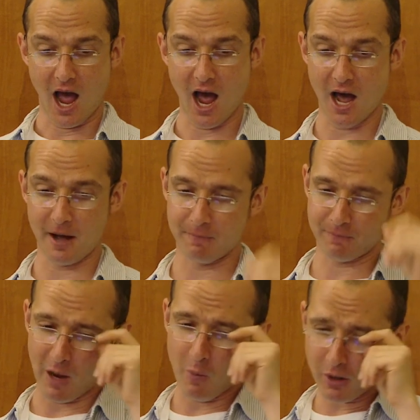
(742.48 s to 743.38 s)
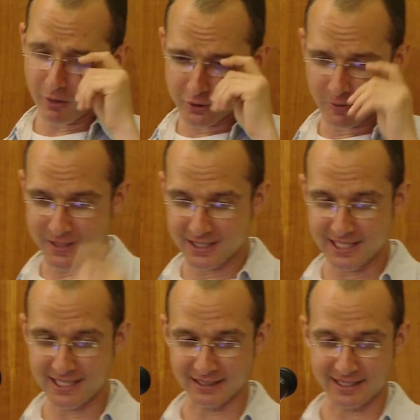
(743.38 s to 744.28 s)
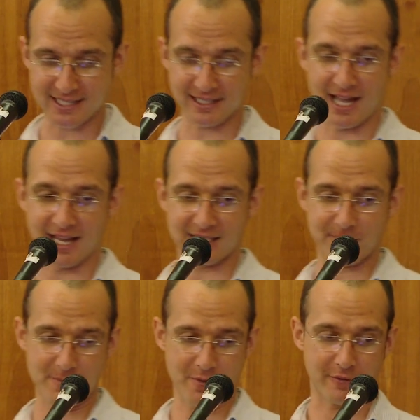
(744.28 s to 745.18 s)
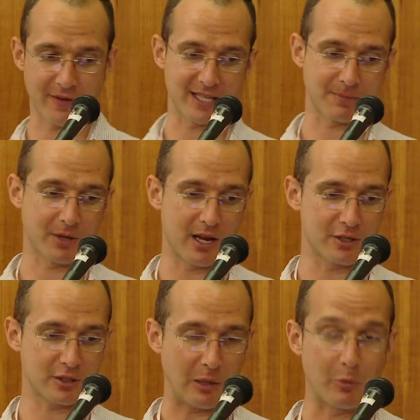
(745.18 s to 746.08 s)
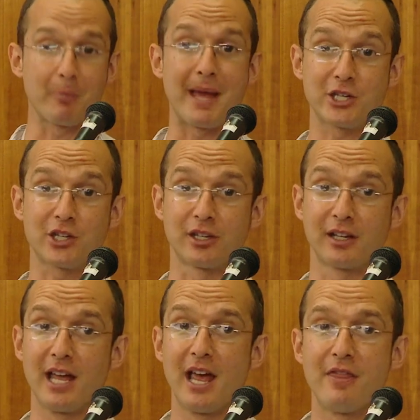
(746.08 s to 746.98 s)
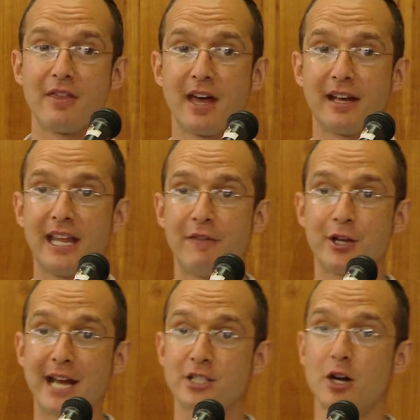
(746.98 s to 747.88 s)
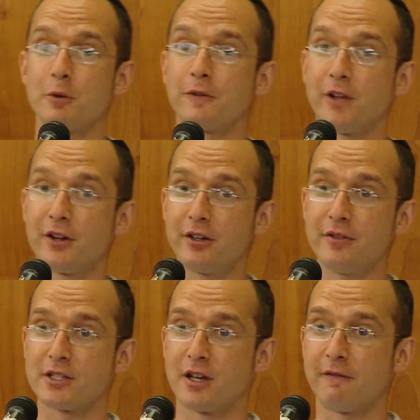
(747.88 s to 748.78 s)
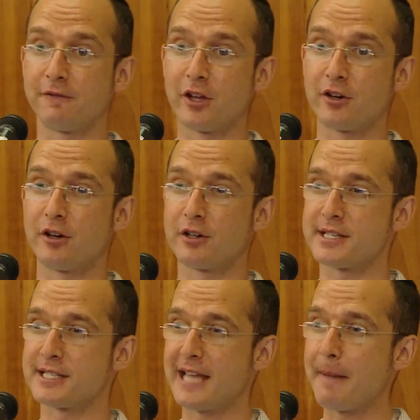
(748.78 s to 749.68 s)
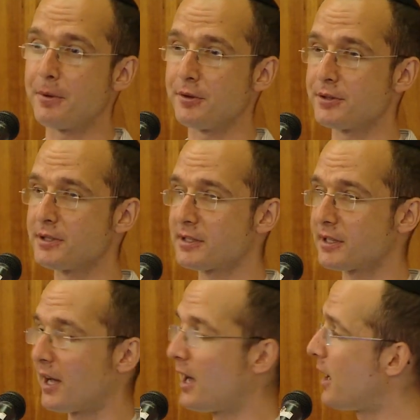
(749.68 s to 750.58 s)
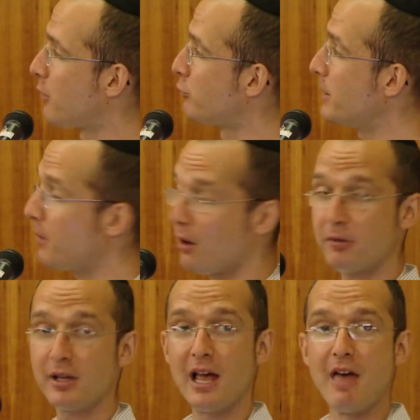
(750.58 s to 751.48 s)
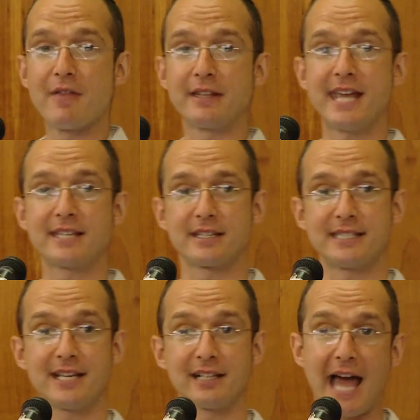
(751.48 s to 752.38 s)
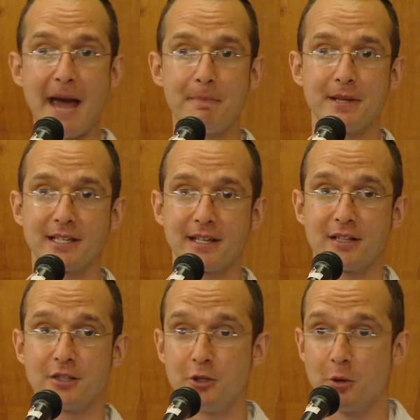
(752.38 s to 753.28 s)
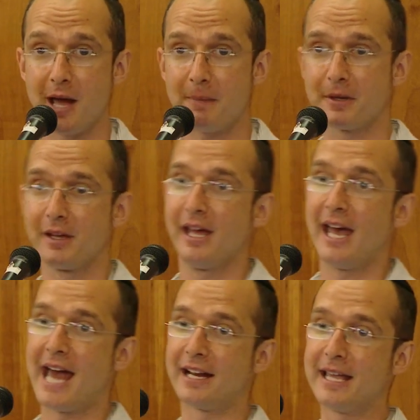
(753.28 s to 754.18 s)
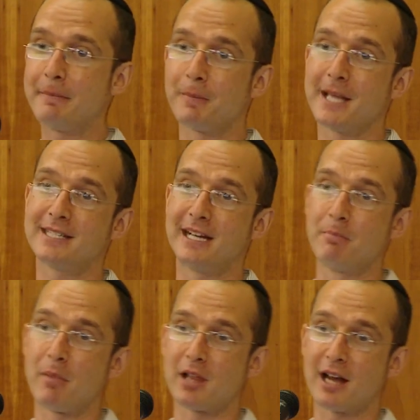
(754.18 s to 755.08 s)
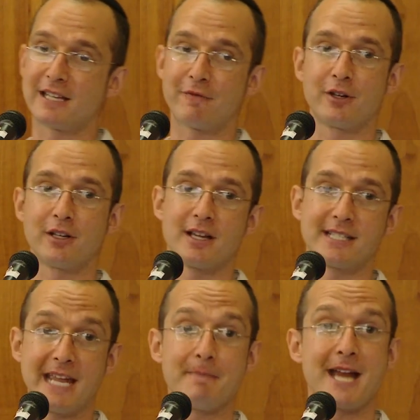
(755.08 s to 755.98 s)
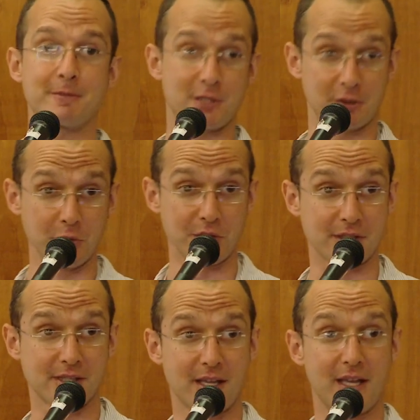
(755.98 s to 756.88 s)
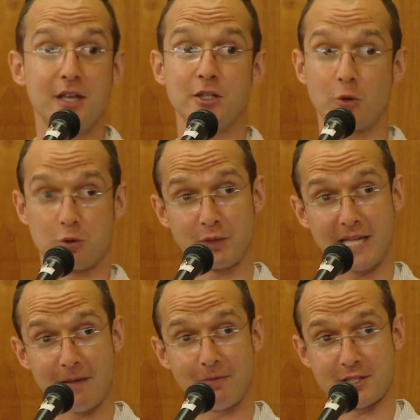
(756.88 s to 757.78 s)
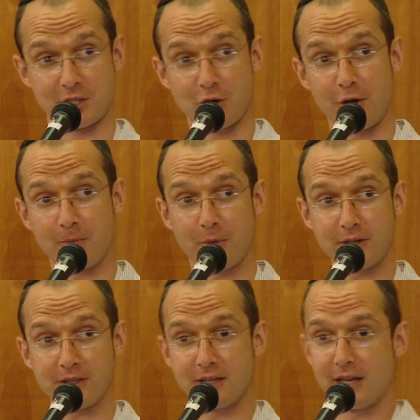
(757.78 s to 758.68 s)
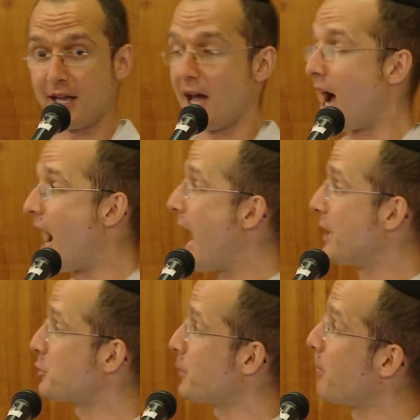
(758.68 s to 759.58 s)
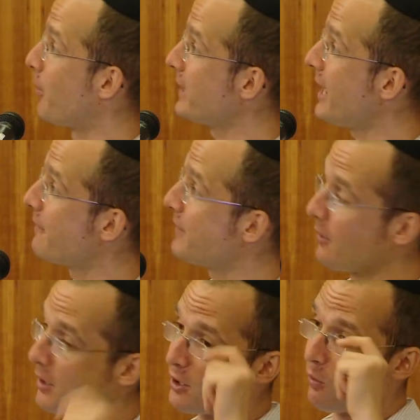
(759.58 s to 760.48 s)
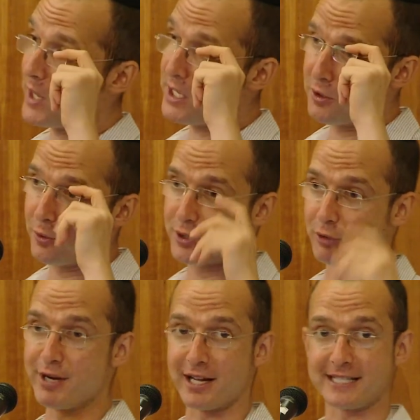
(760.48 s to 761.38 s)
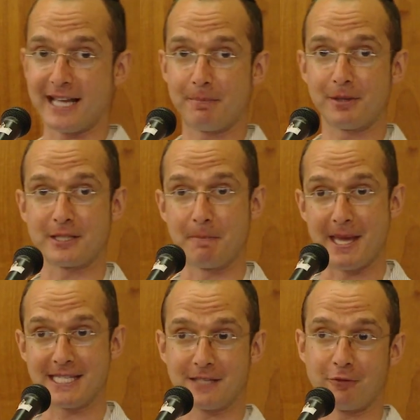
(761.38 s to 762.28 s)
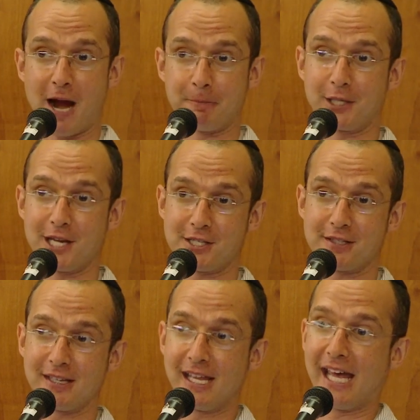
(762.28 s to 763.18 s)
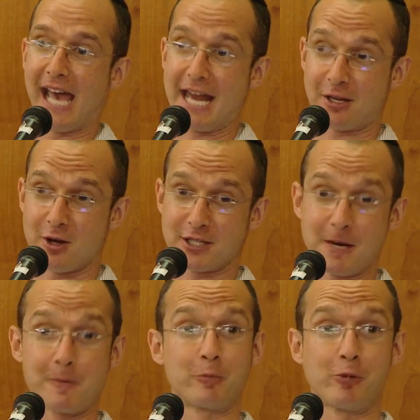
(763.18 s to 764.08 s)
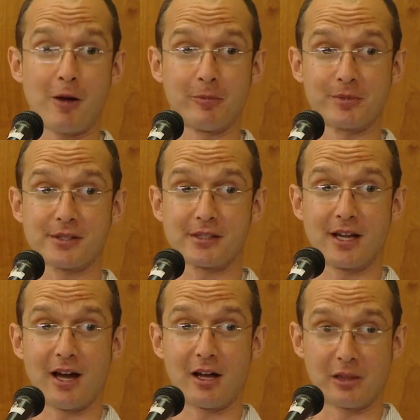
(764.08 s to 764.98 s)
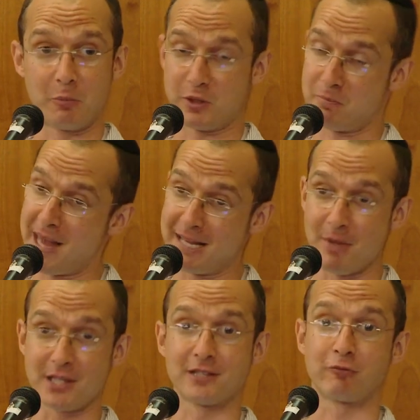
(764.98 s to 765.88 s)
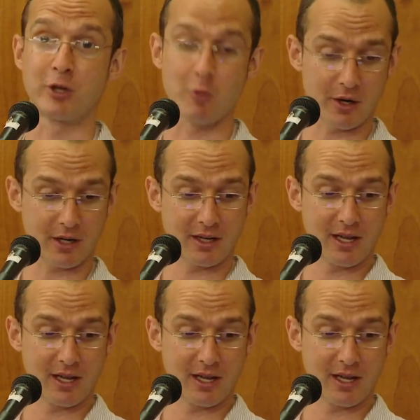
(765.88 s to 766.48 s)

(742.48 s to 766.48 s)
I won't go too much in detail into this slide. It's a bit more advanced, but I will mention that if you're getting started with Flutter, there's a Flutter samples repo that takes a single app. It's like a to-do app, and it implements it in a lot of different state management solutions. So it's really helpful as a starting point. I just want to point out that we use the Redux sample as the basis for our application, and it caused a number of problems with many months of rework.